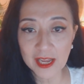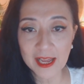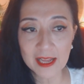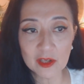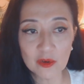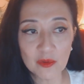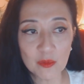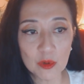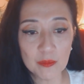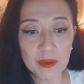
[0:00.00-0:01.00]
and you
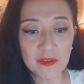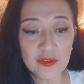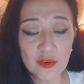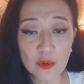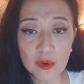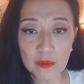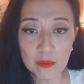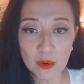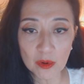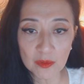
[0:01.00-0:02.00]
will be throw you
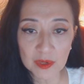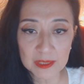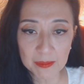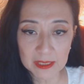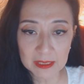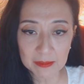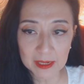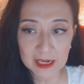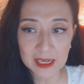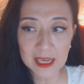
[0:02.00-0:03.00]
more
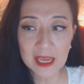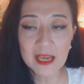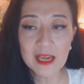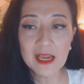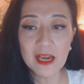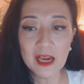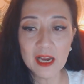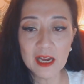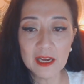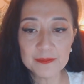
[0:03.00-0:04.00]
responsibility.
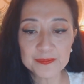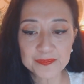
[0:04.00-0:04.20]
Uh,